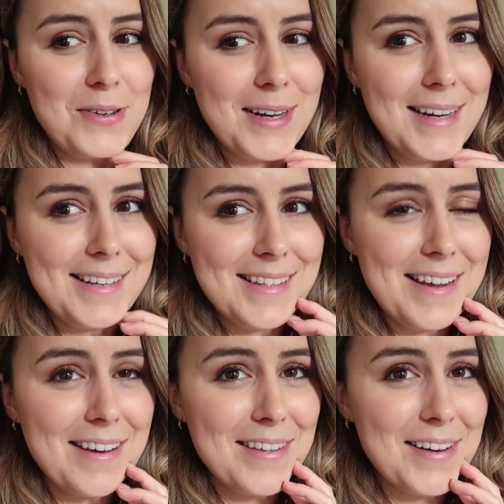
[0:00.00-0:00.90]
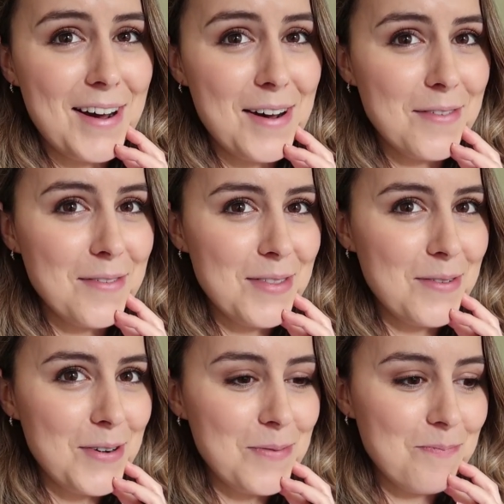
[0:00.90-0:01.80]
guys the other half of
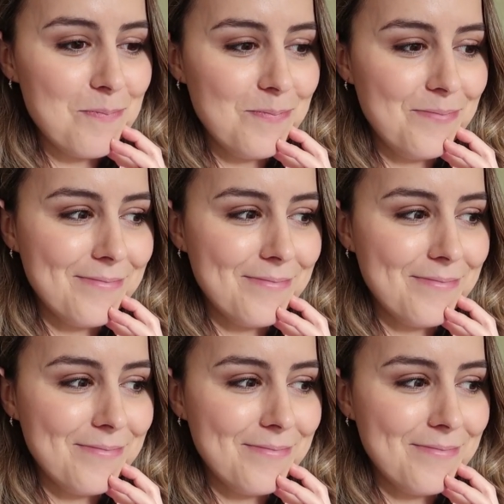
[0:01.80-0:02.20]
the room.